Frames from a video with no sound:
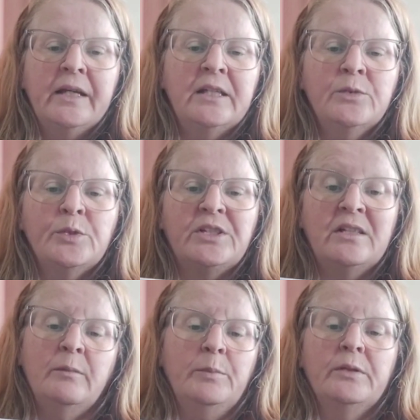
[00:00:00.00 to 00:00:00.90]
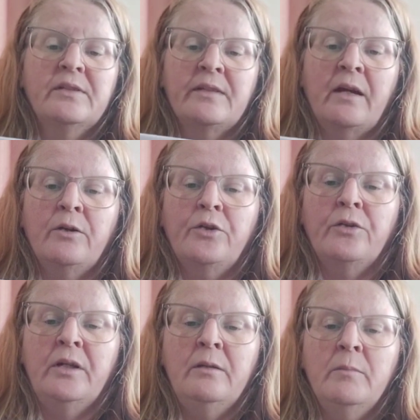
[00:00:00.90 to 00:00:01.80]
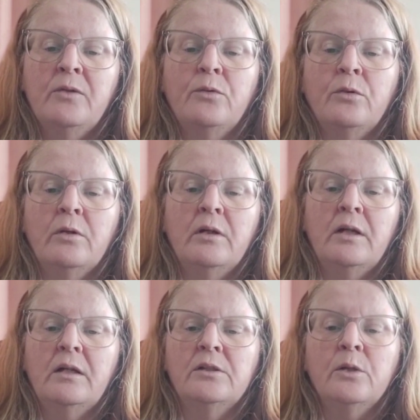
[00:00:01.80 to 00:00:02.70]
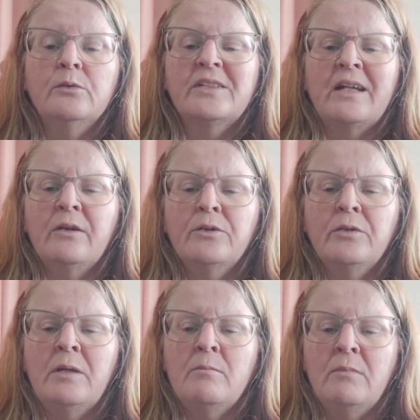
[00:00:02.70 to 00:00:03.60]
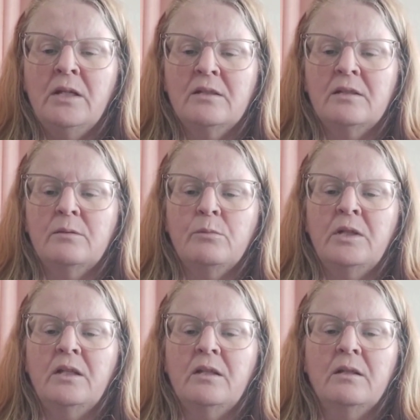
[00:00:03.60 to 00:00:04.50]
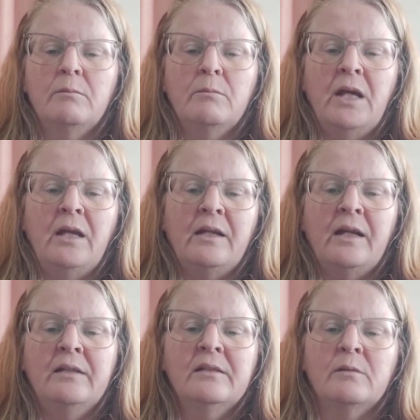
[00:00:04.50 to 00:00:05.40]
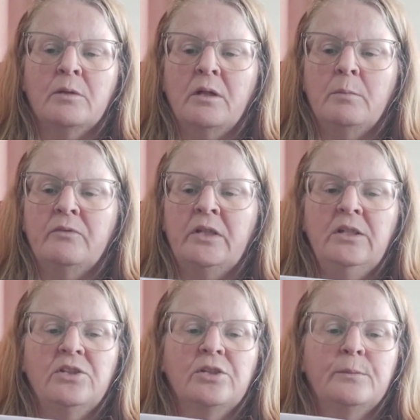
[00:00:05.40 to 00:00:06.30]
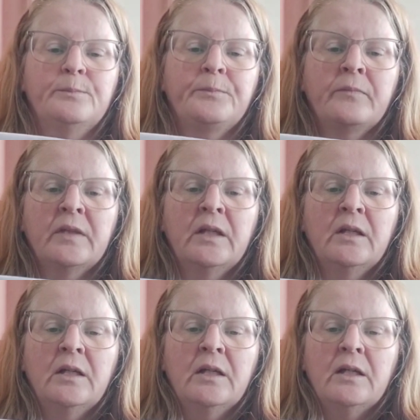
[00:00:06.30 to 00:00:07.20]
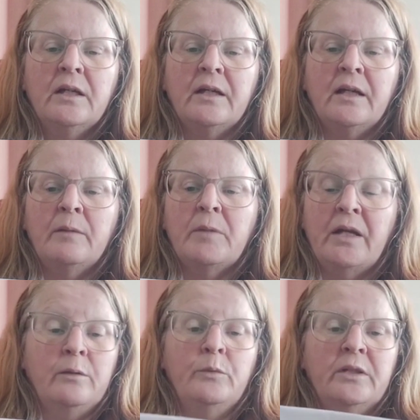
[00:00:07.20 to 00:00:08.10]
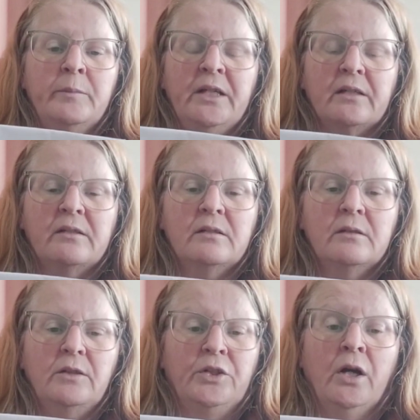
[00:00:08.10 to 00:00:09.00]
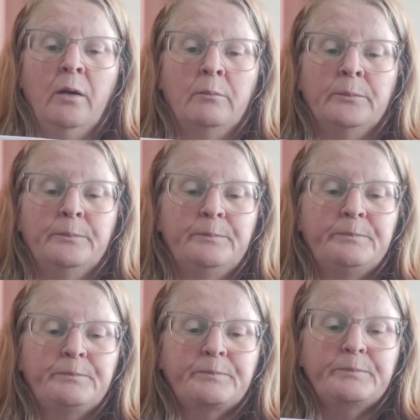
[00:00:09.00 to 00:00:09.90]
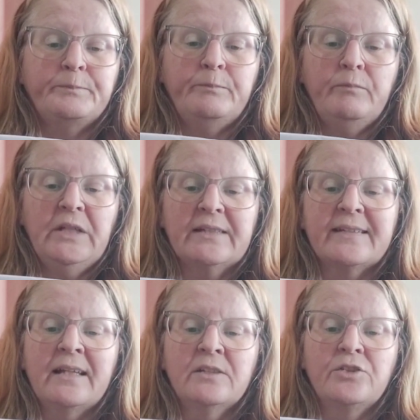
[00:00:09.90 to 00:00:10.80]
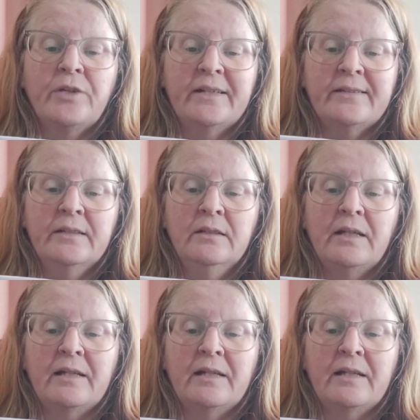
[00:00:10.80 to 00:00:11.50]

Into a dip, sour cream, or sour cream mixed with mayonnaise, so a cup of each, and with the mix. Yum. Salad dressing.